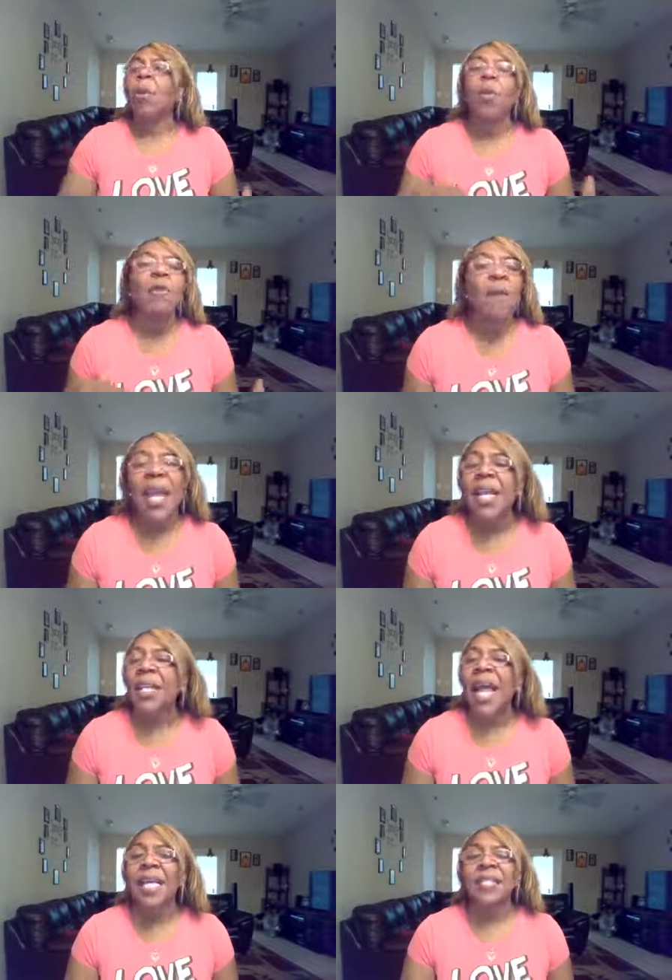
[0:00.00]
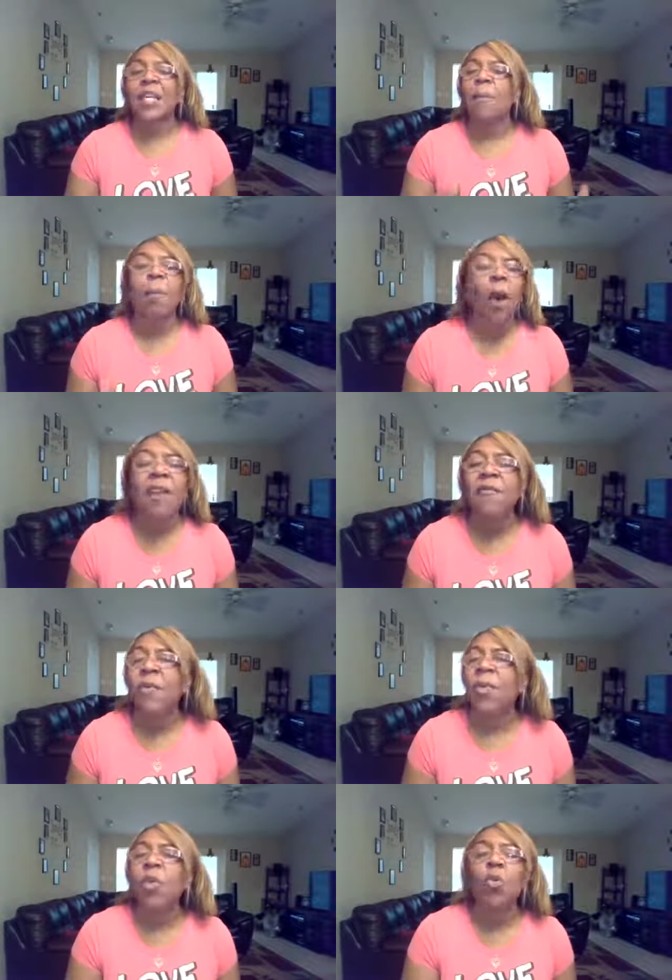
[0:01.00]
But we recognize that apart
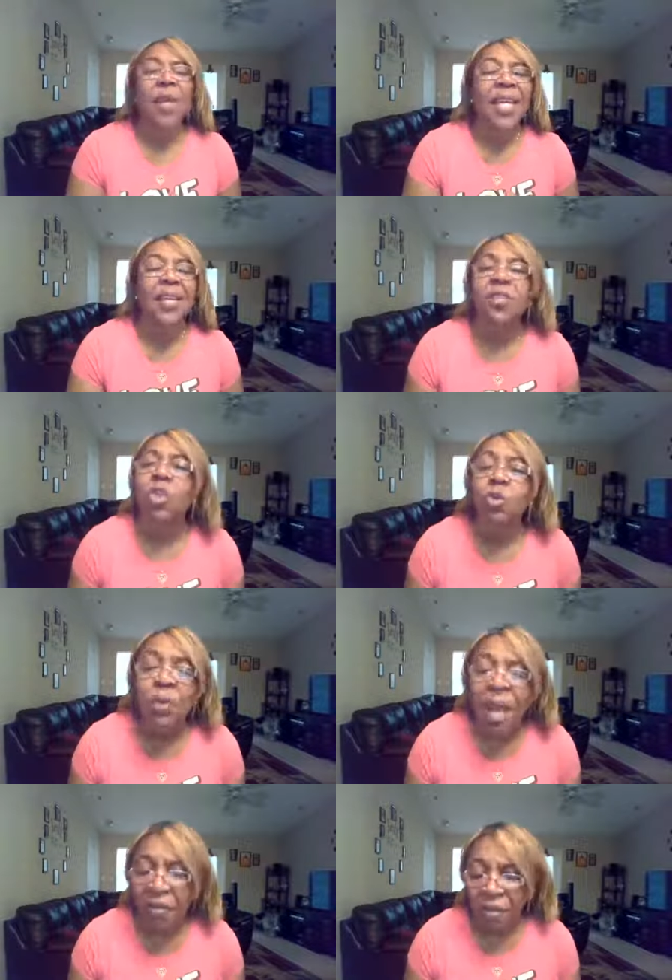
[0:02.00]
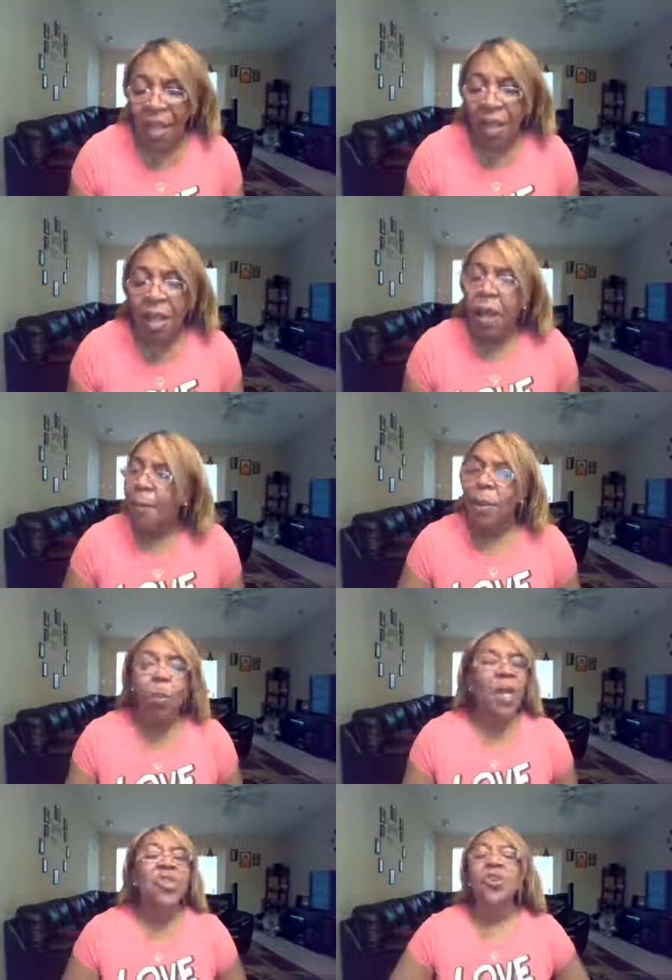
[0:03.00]
from you, we can do nothing.
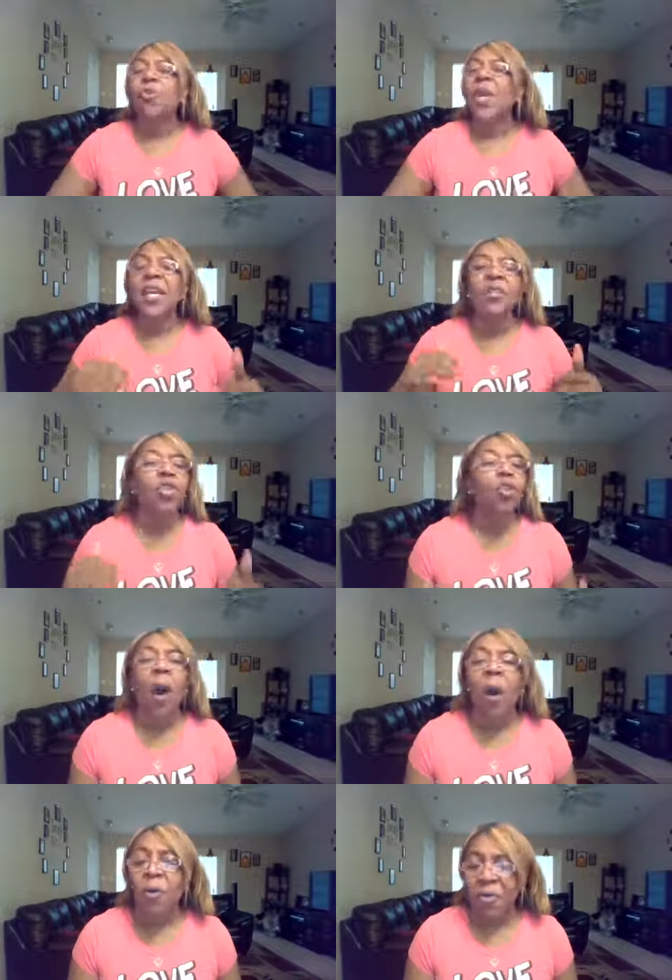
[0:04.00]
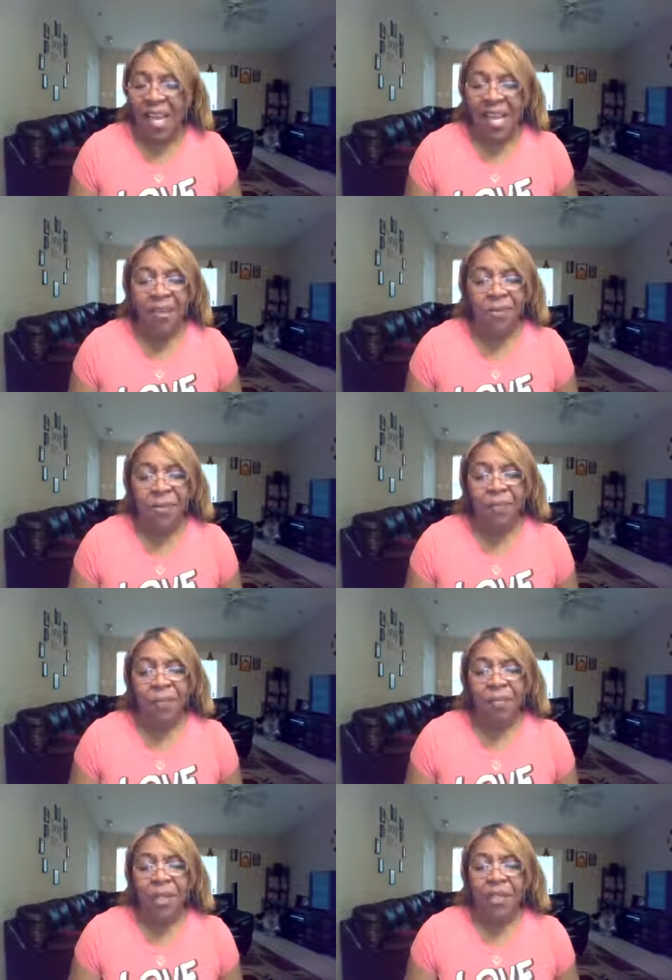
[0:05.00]
But with you, we can do all things.
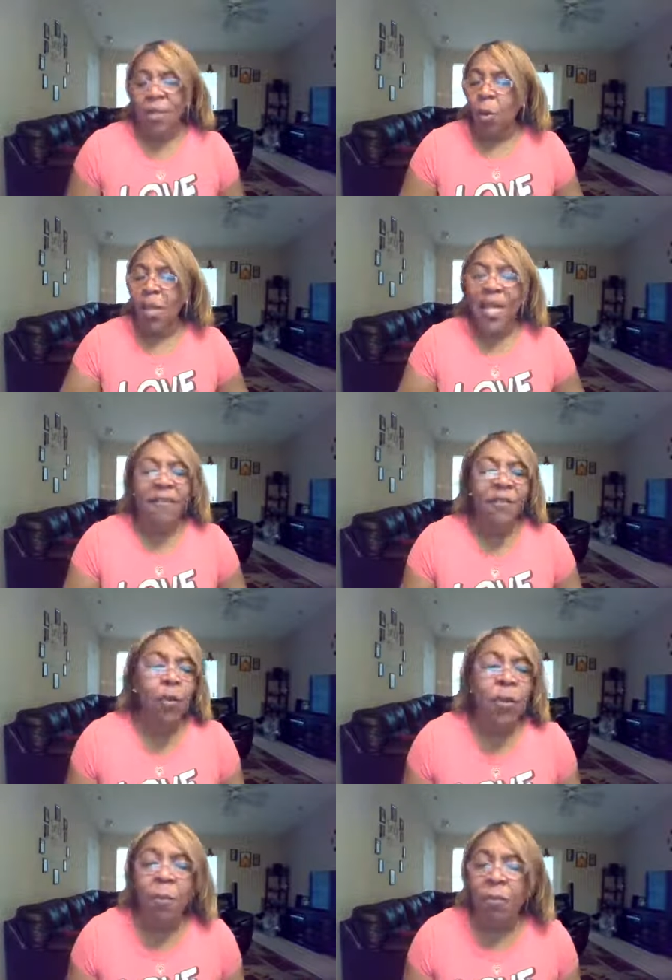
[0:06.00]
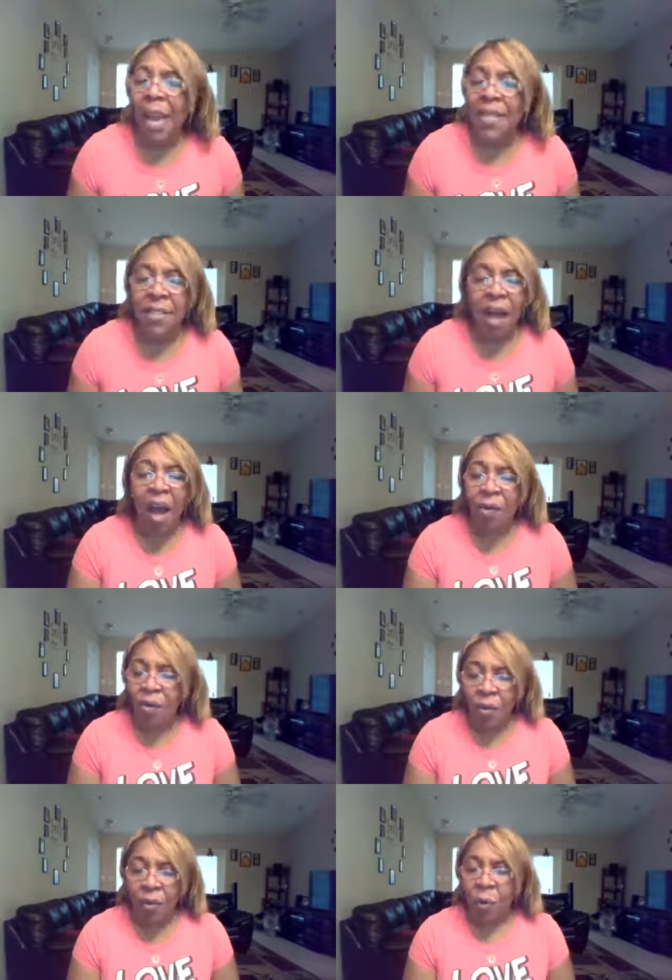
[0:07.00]
So we give you the praise, the
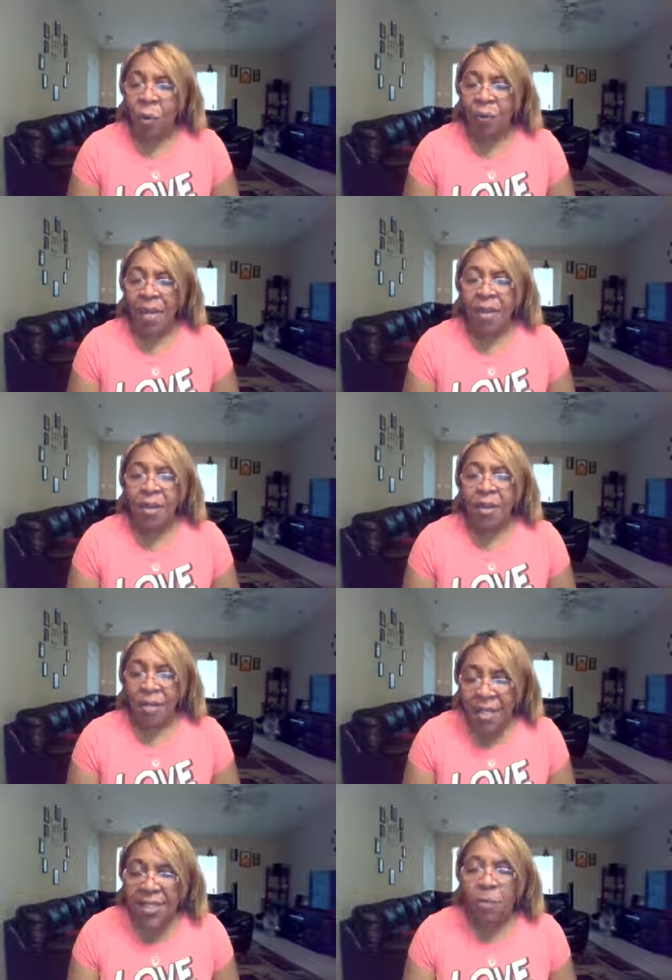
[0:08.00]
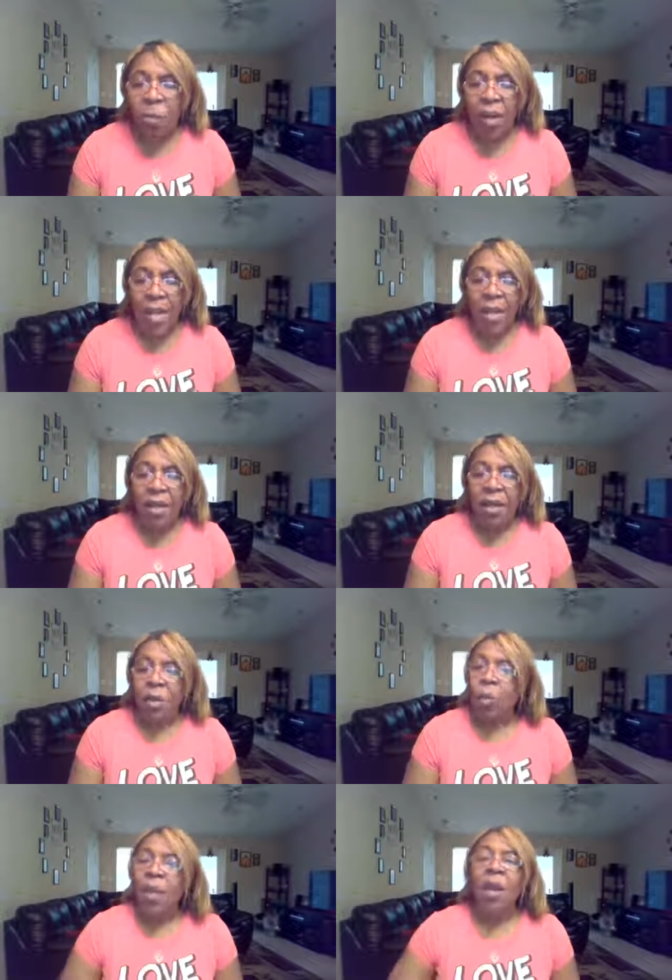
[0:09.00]
honor, and the glory this morning.
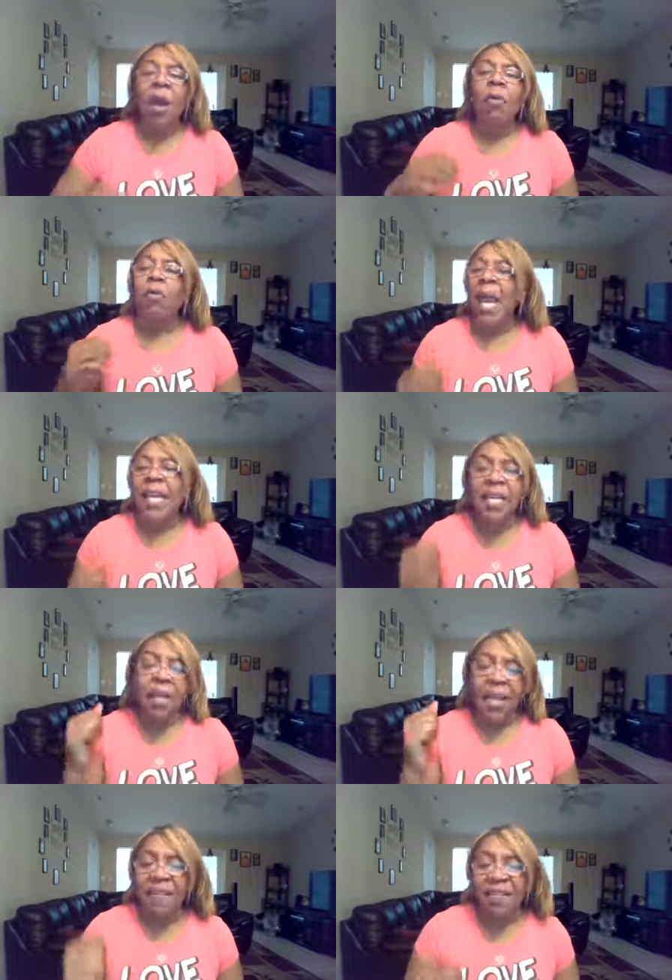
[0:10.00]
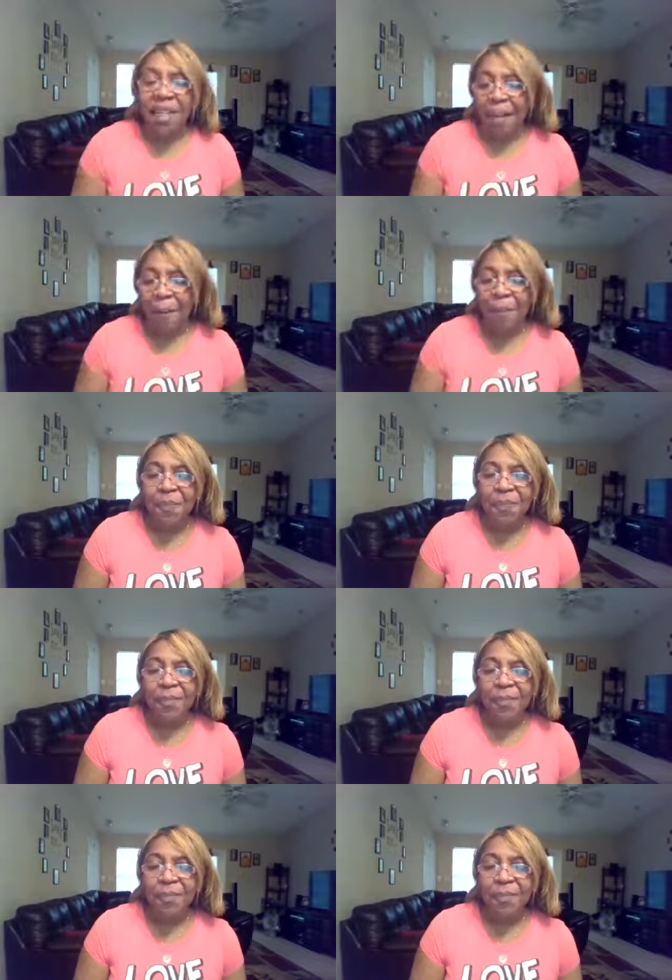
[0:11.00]
We are ready to level up.